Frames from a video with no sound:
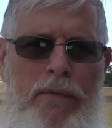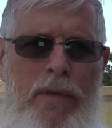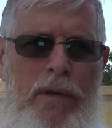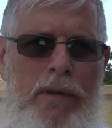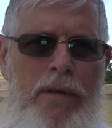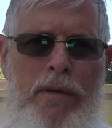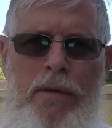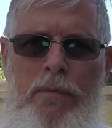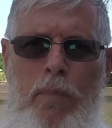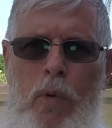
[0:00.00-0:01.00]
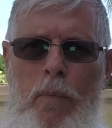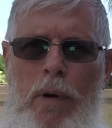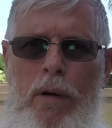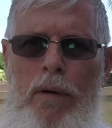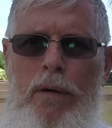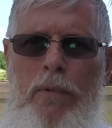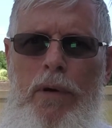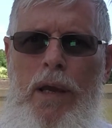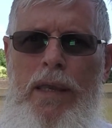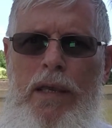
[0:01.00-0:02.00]
the pole barn, we're
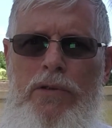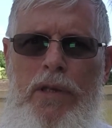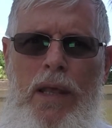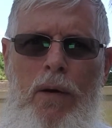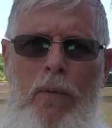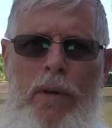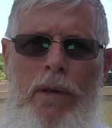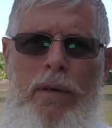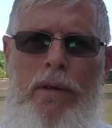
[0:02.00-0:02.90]
not catching that wind.